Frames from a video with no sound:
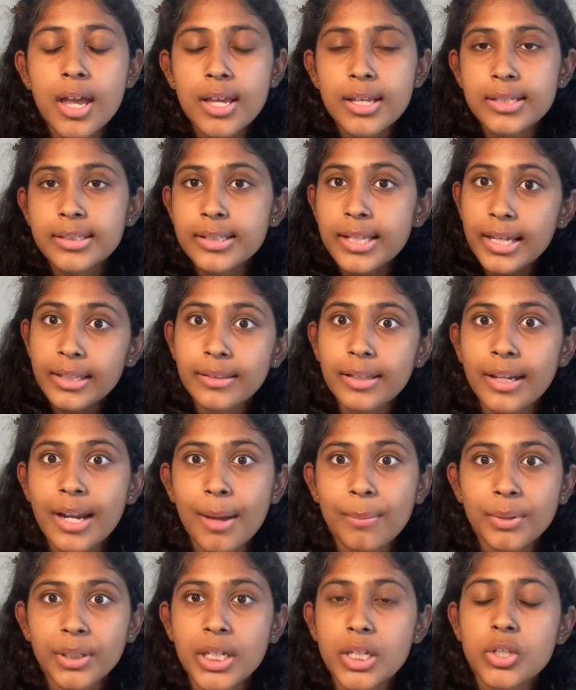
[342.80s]
send that
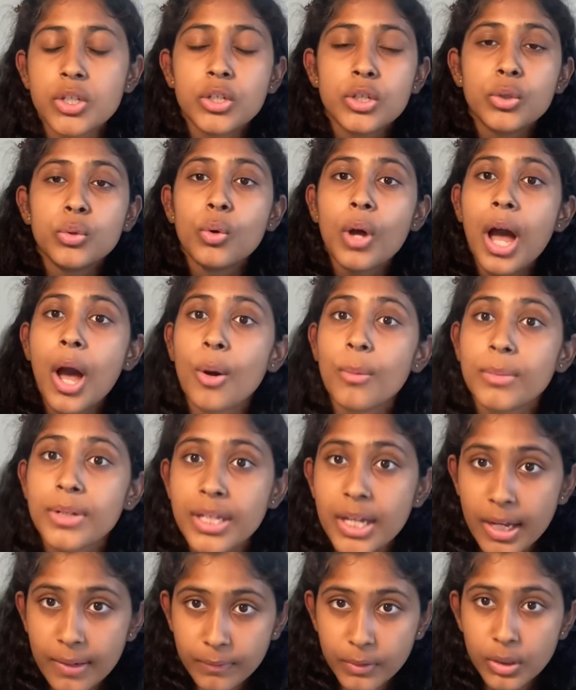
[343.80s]
application to how
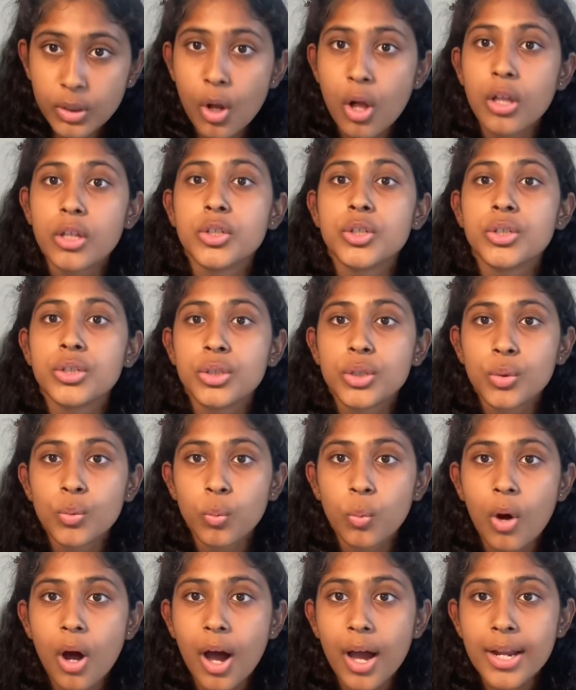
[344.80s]
many ever colleges you
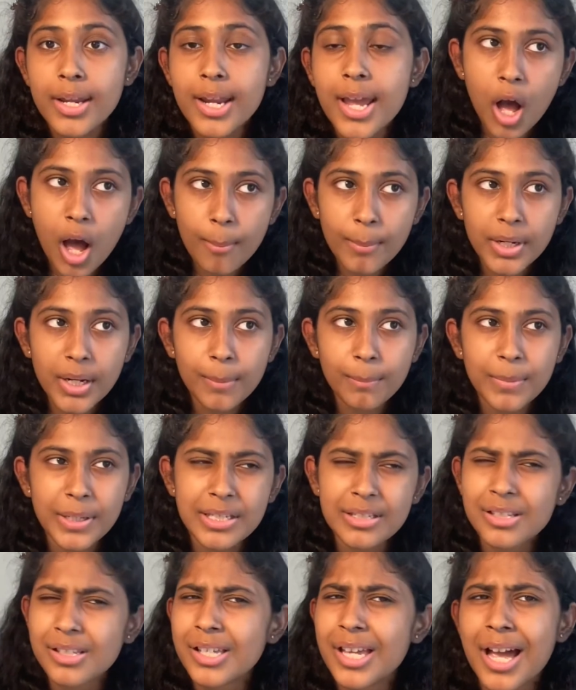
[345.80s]
want. Common App
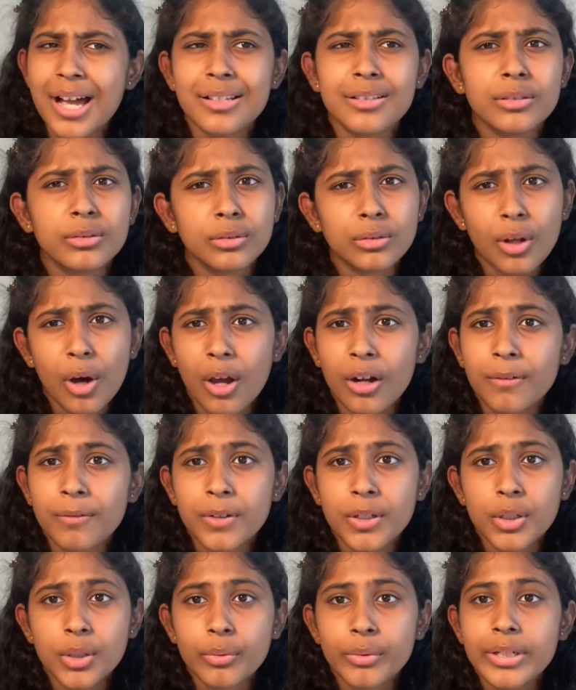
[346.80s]
basically has a lot of
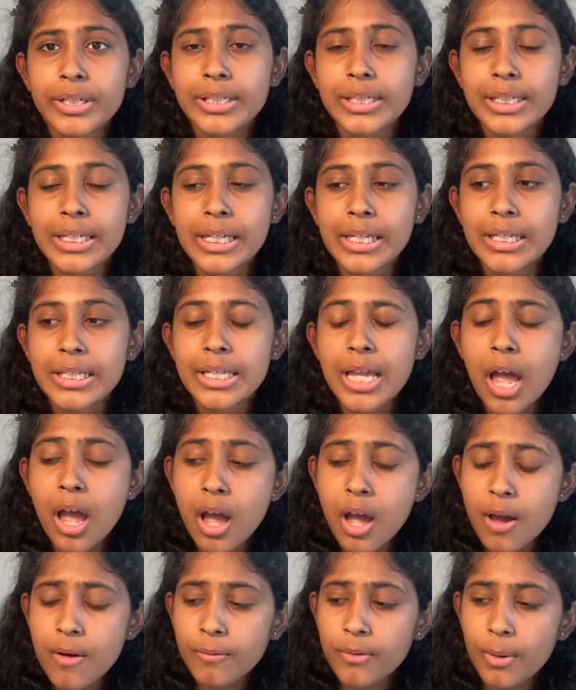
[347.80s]
universities
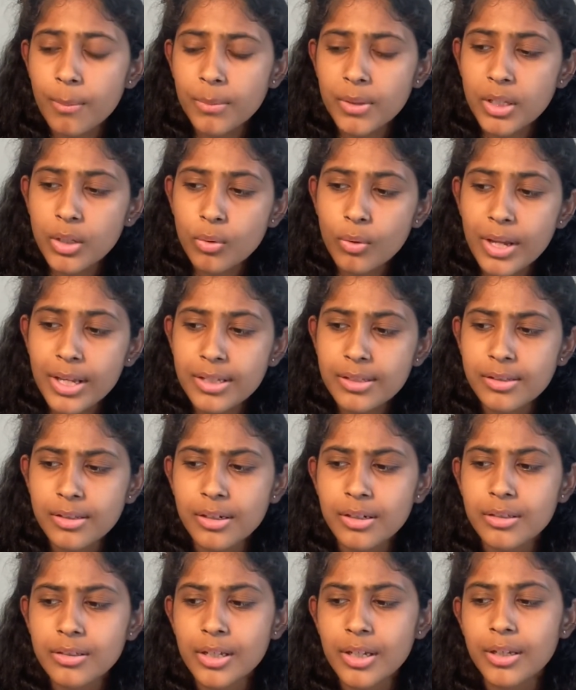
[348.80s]
from the US.
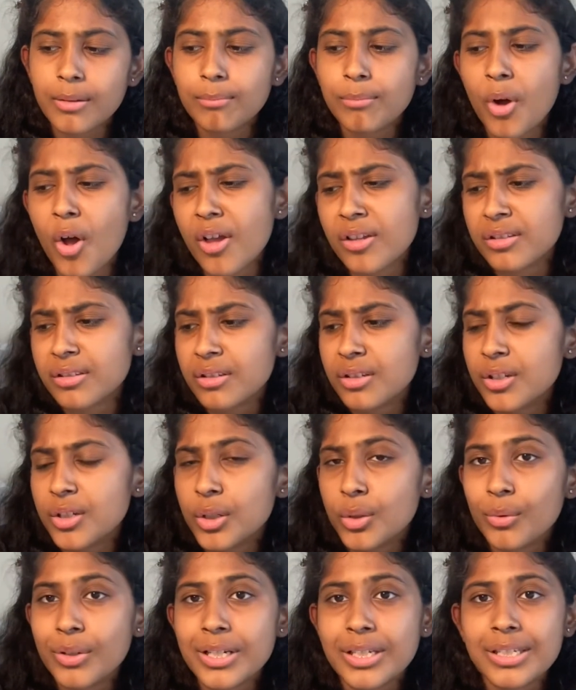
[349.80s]
There's like Boston
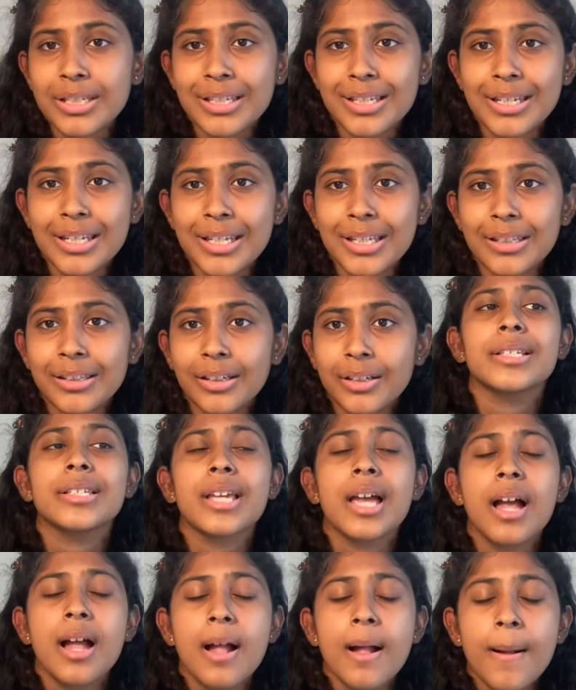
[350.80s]
University,
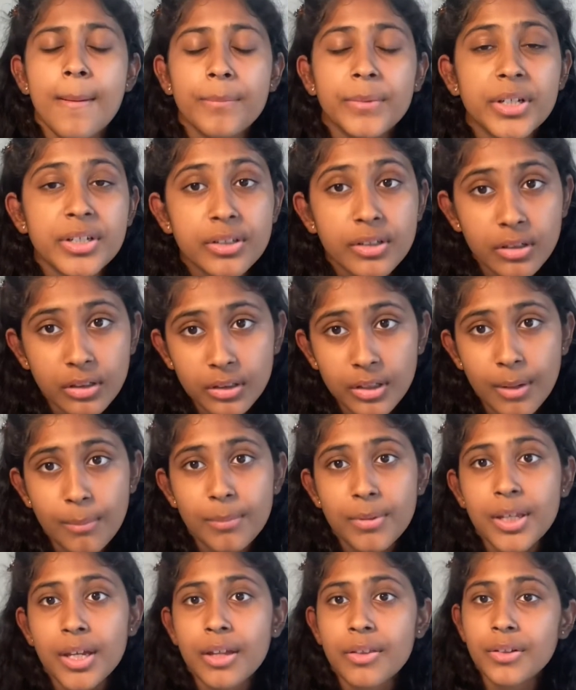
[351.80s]
there's
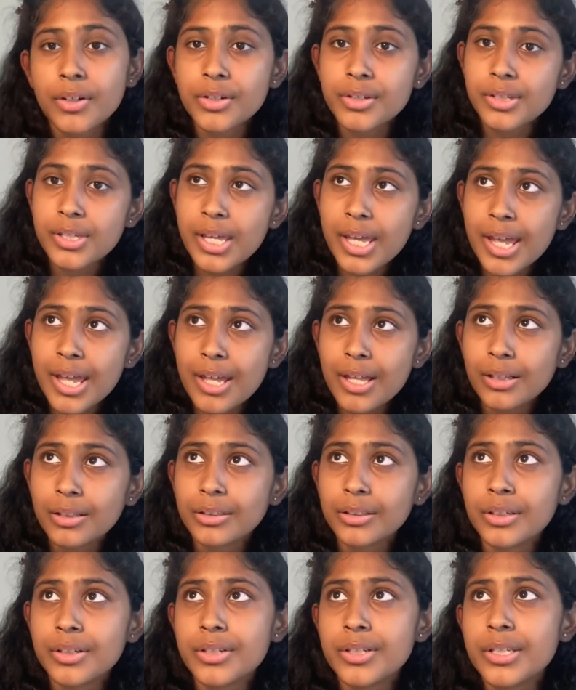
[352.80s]
Columbia, there's Yale,
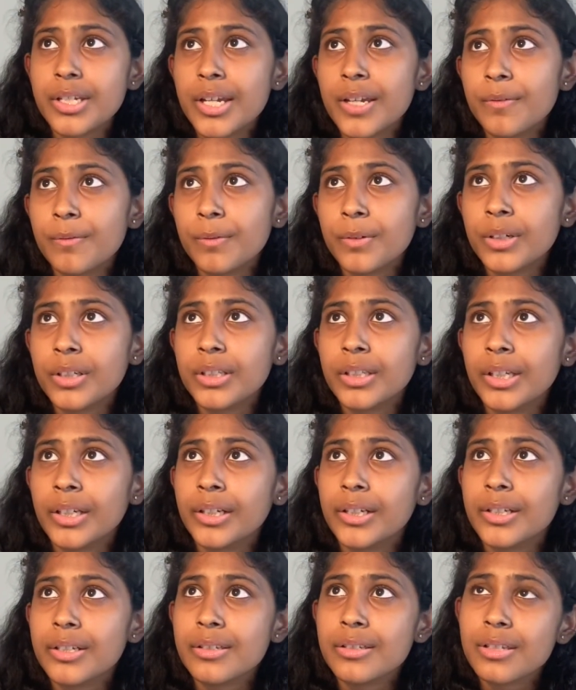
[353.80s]
there's Stanford,
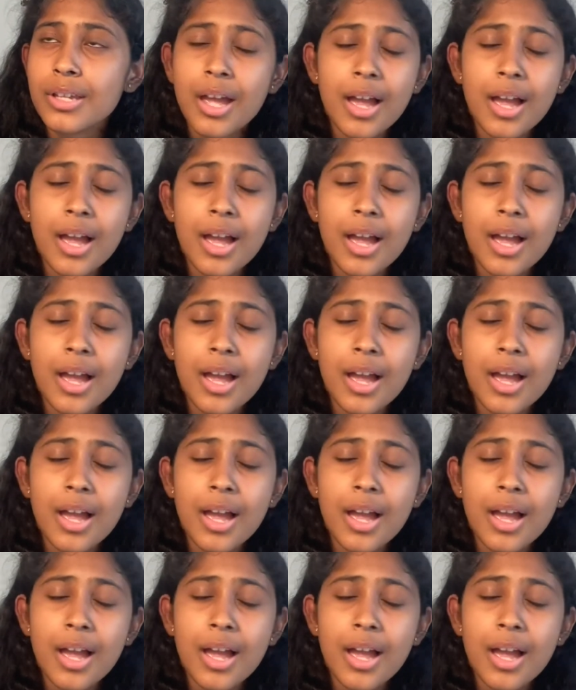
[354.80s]
there's